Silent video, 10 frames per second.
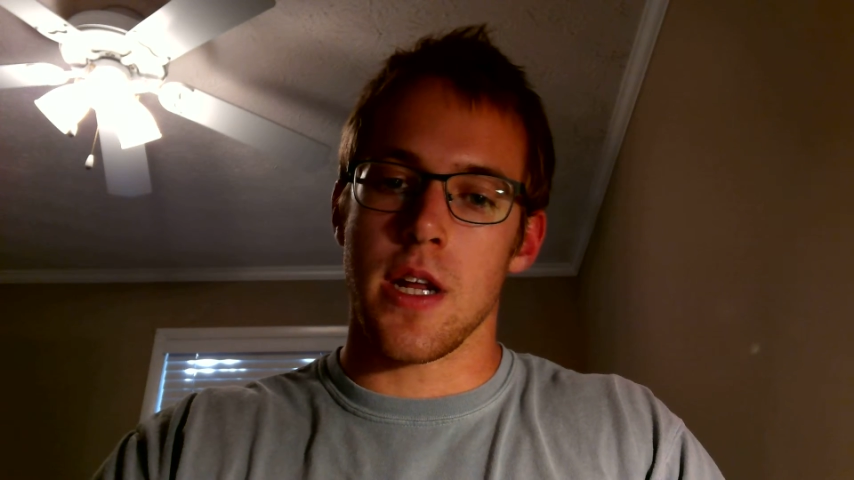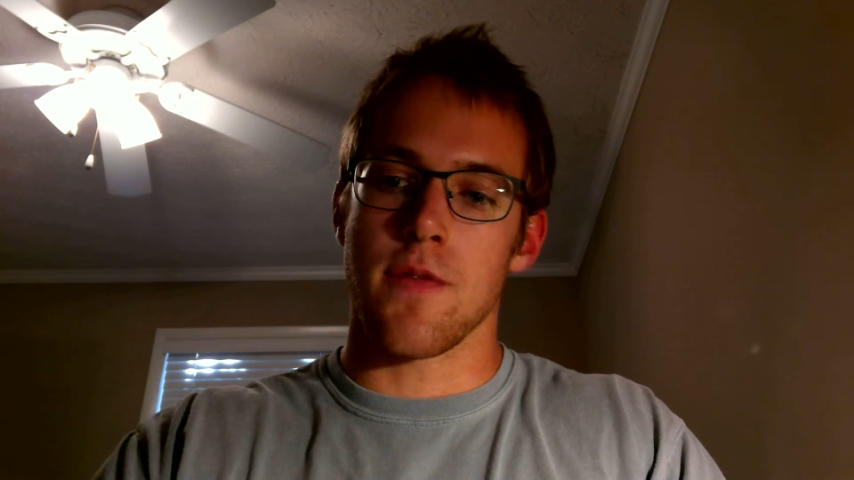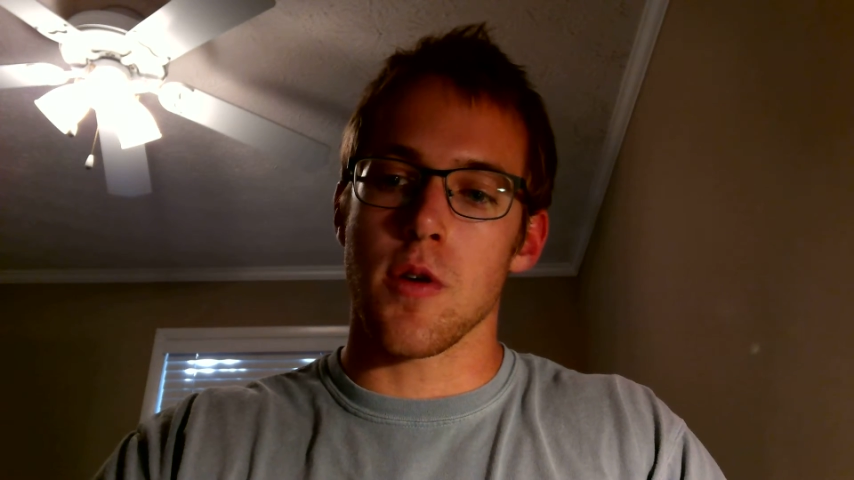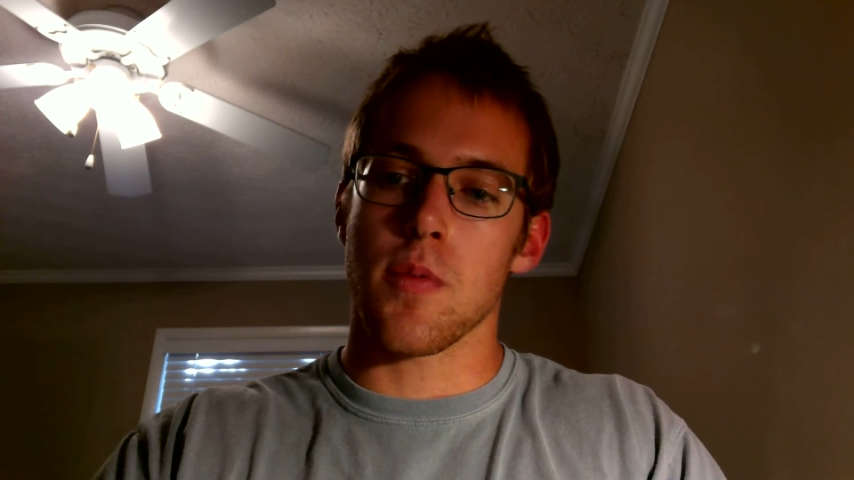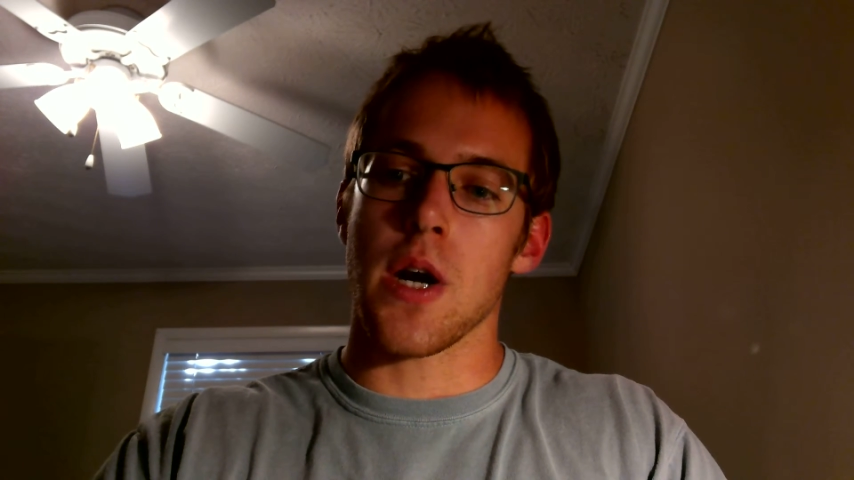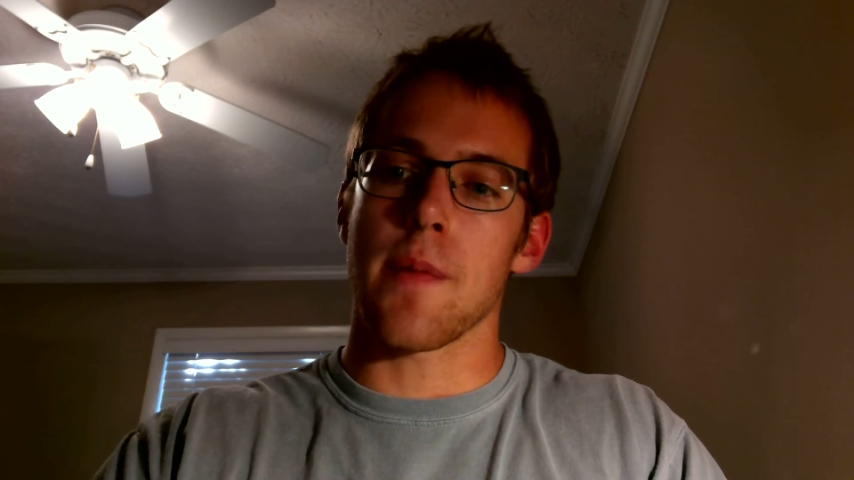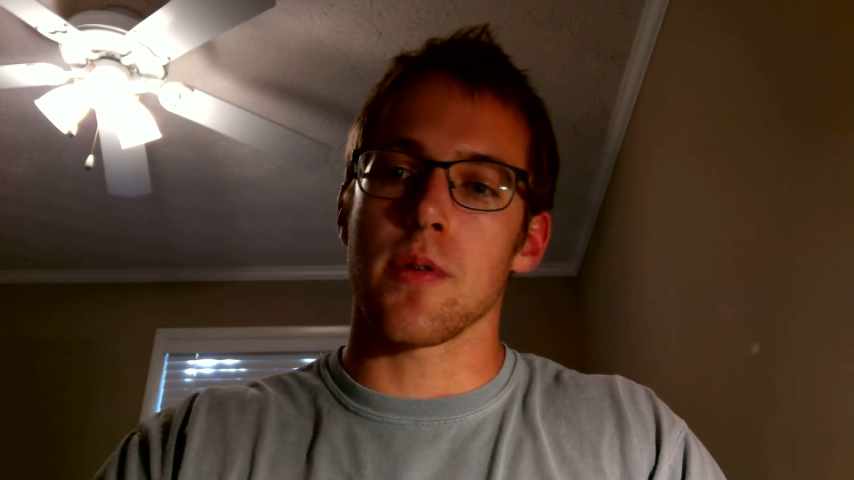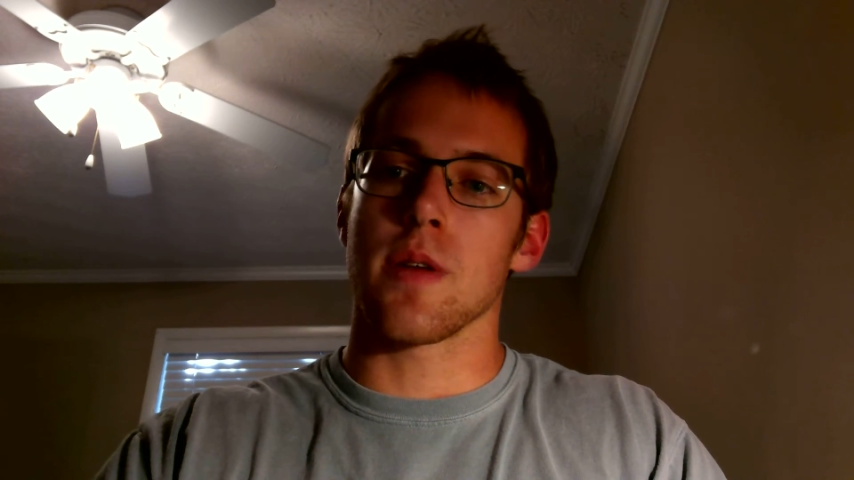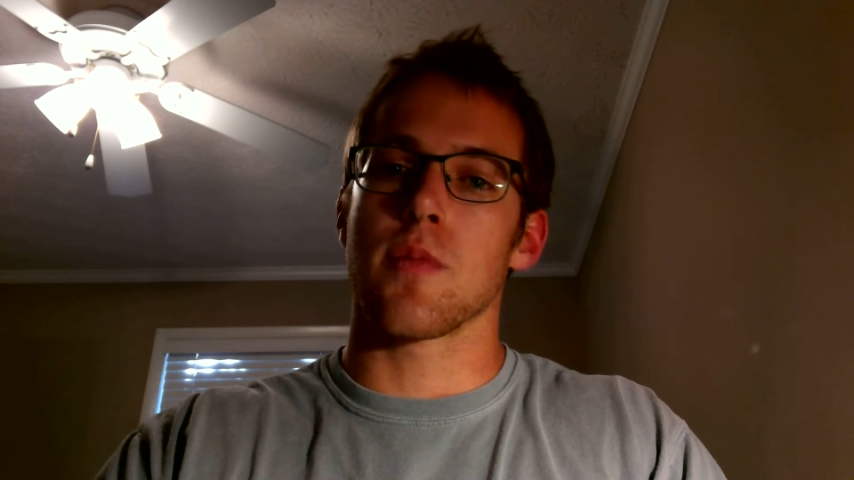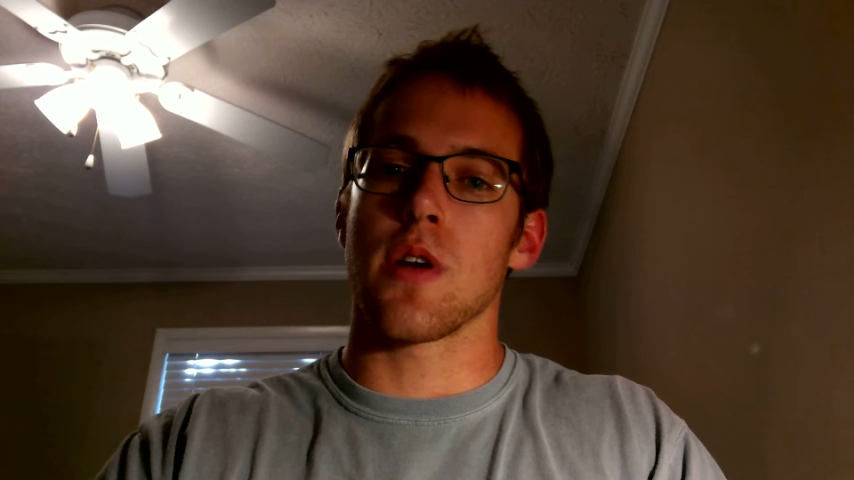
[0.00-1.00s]
If you're
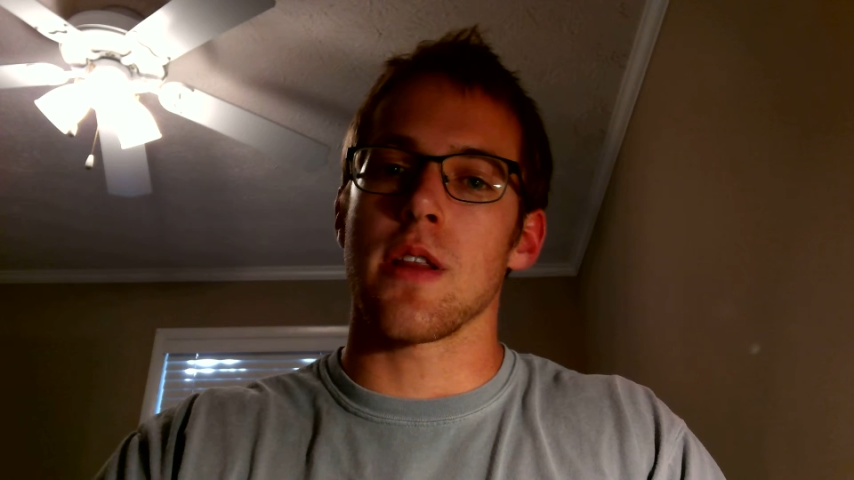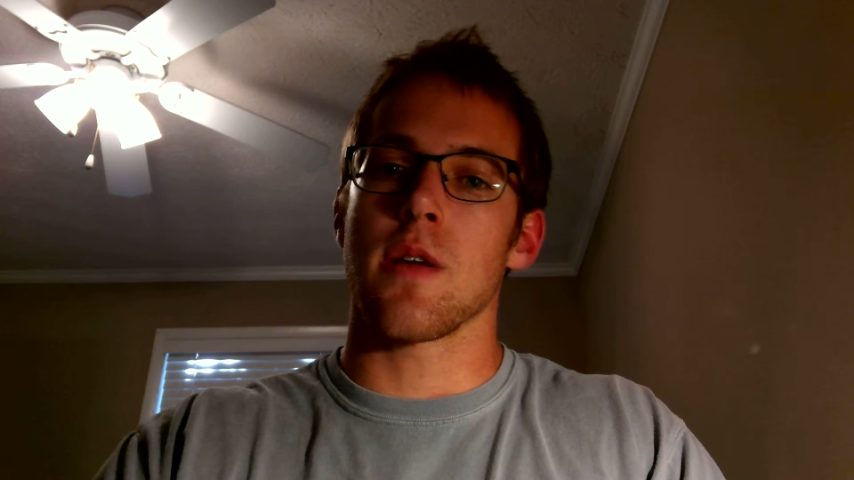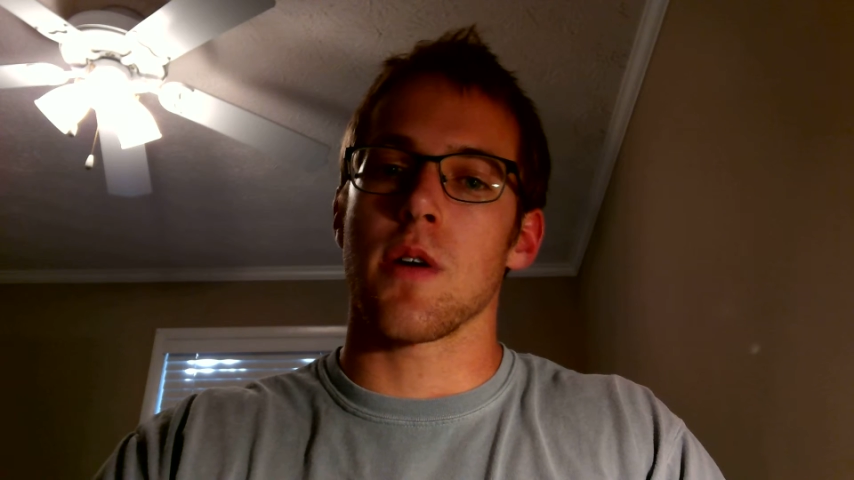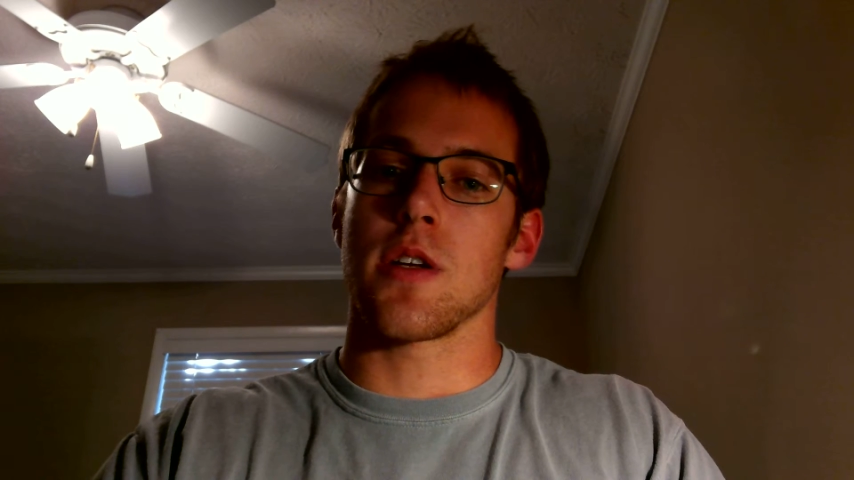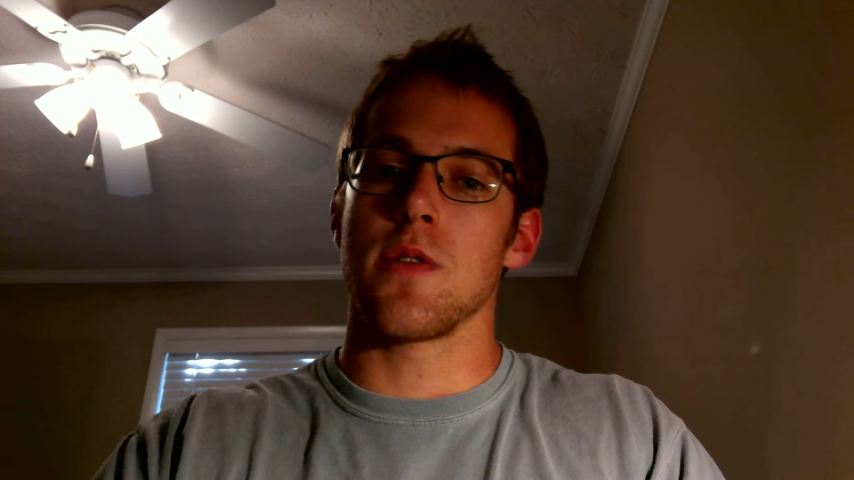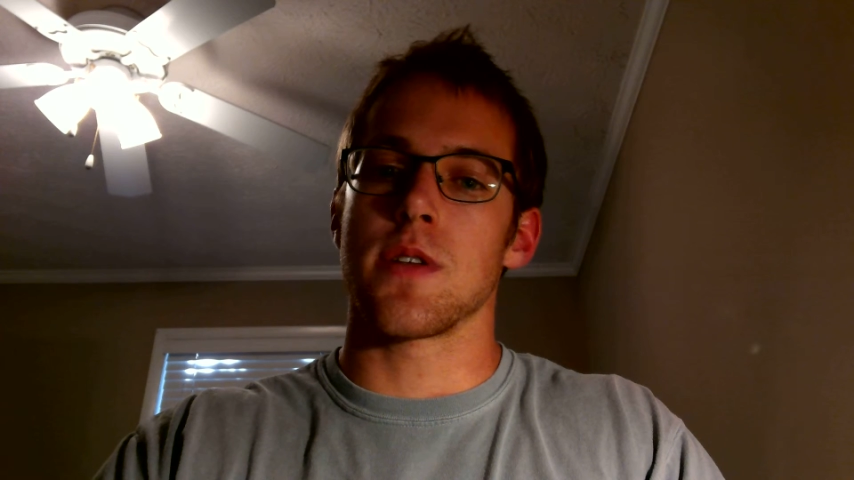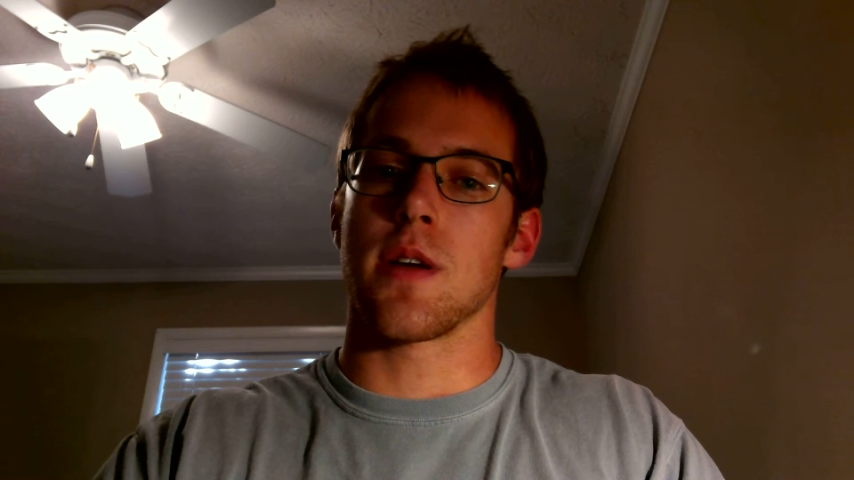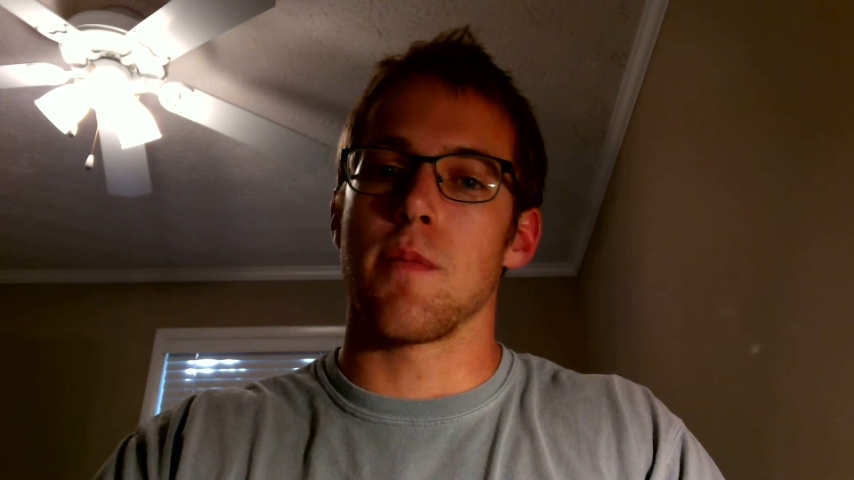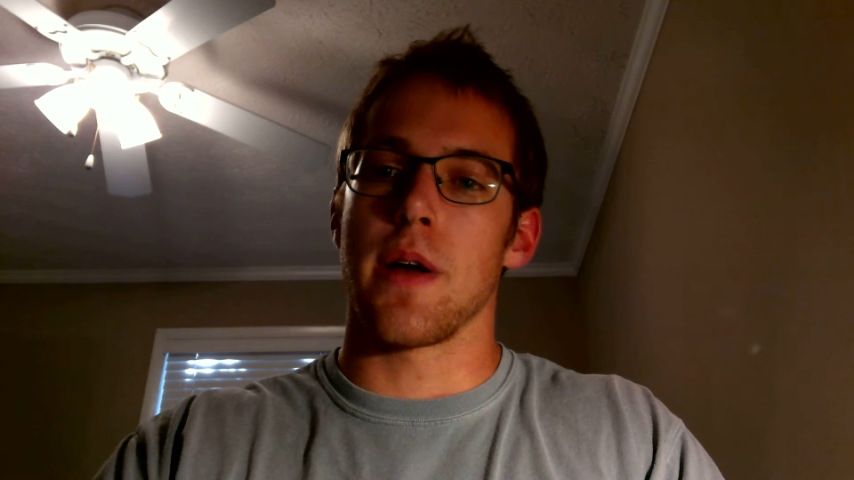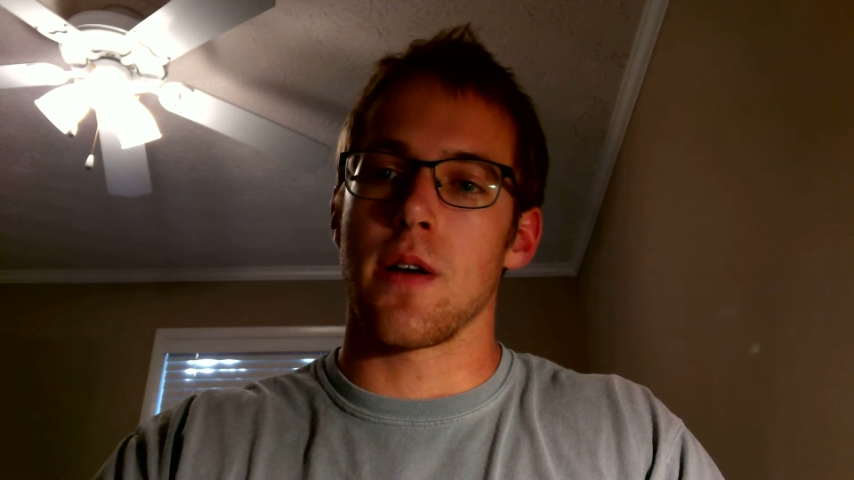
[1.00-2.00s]
properly breathing while using a
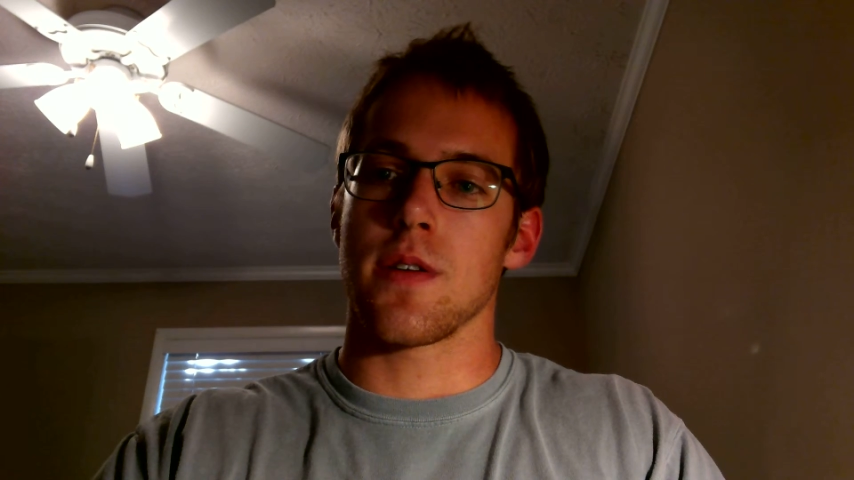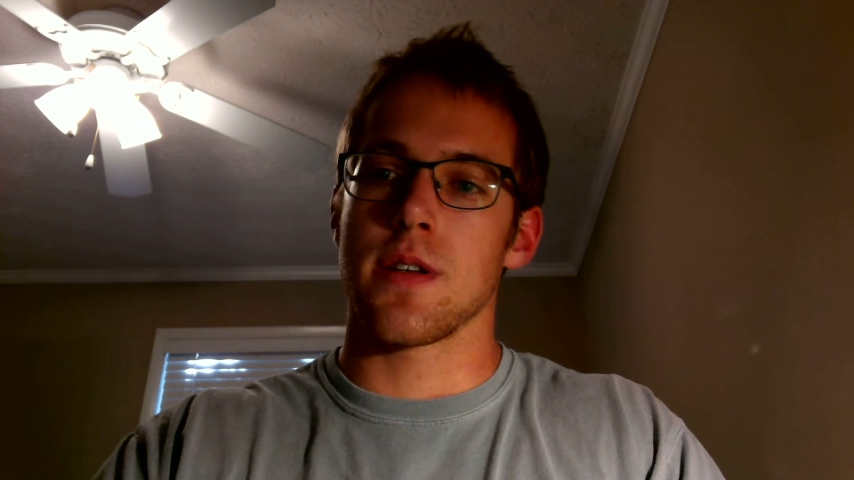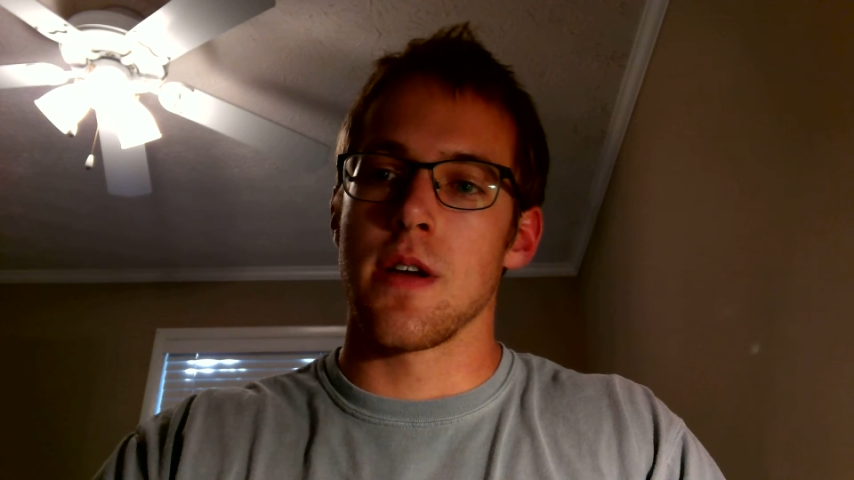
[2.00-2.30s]
belt,